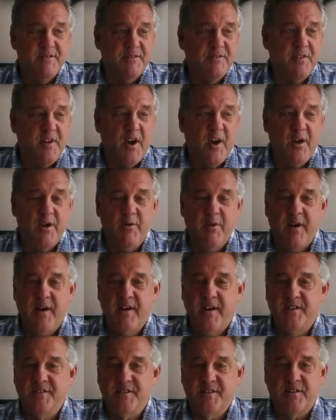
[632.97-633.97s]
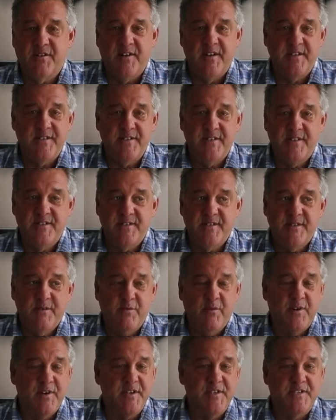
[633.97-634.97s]
No airs and graces.
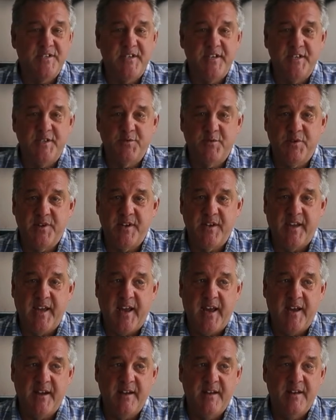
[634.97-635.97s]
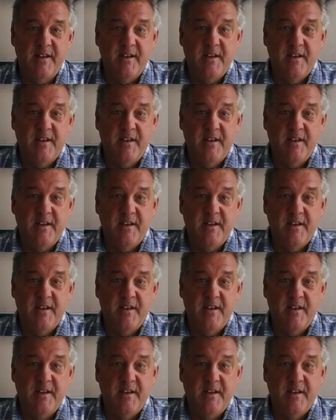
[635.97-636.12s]
What you see is what you get.